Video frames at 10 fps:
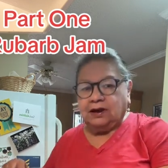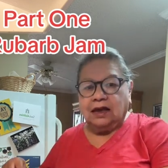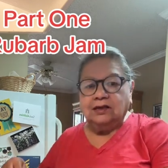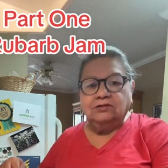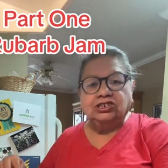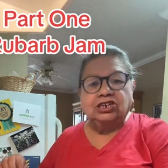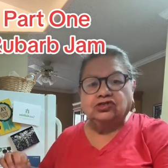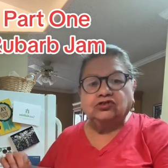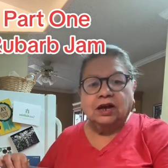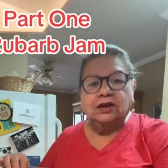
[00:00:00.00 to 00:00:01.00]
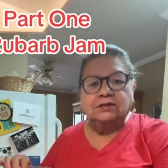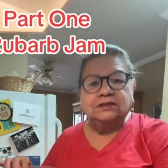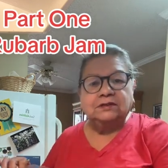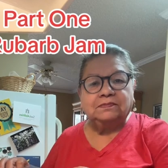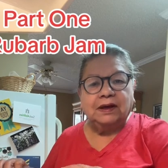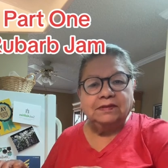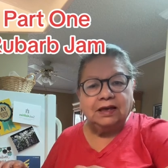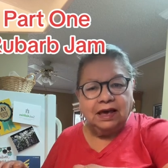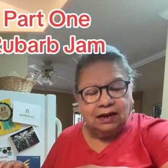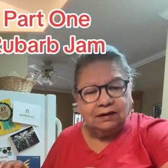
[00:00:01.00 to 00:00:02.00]
I usually try and use it by the
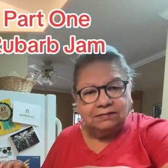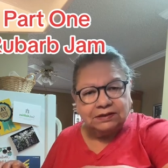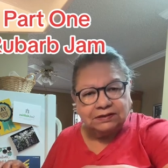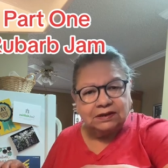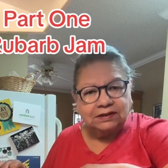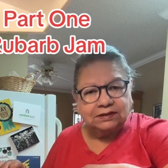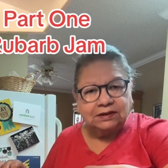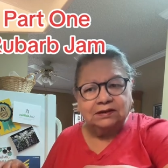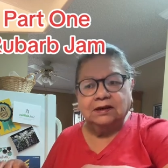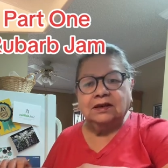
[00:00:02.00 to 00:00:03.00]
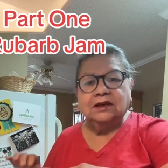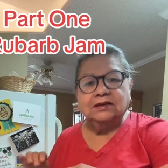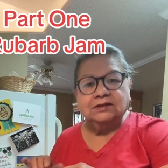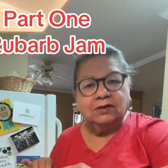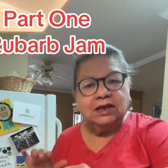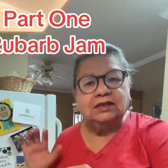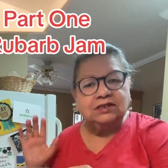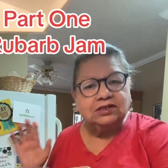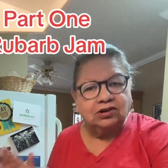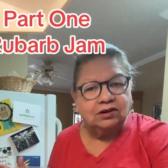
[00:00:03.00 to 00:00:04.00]
end of the season so I can
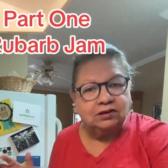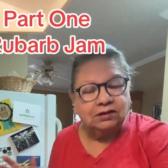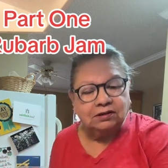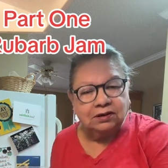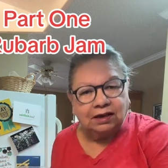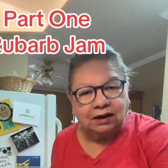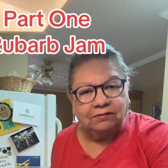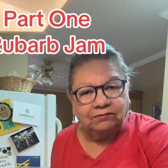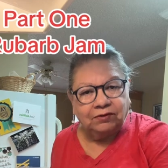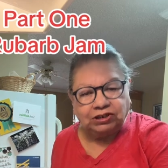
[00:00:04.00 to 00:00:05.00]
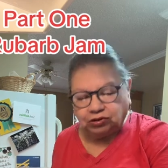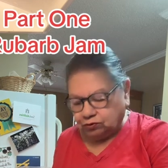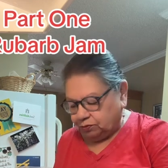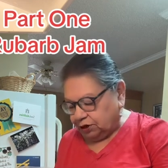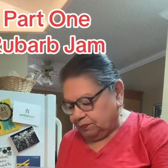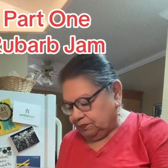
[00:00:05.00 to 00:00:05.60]
start getting fresh rhubarb.